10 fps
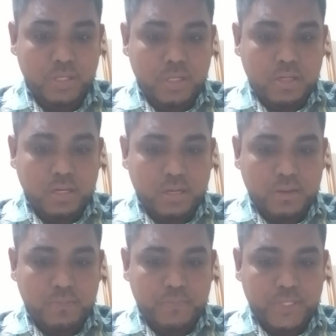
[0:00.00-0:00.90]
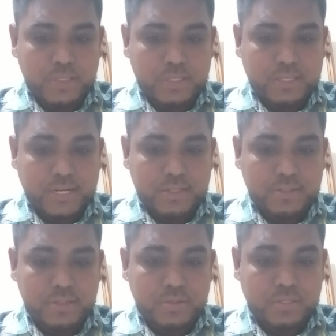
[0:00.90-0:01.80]
the circuit
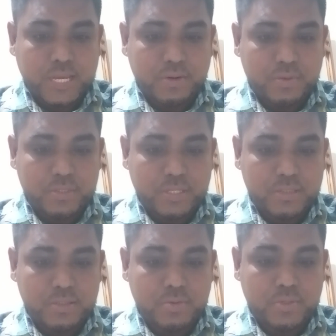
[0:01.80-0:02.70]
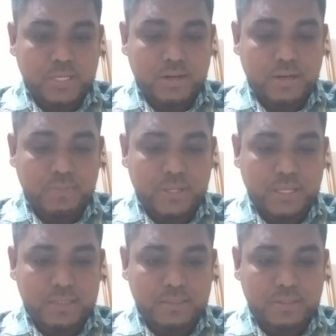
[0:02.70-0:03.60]
judge or the high court judge, due to hear an appeal,
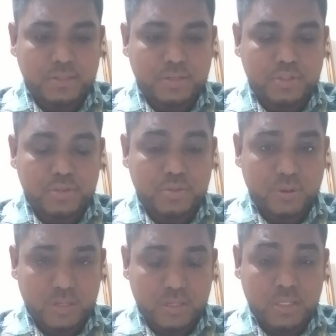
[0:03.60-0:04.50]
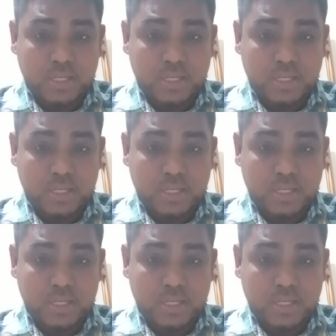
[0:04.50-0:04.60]
has the discretion to order.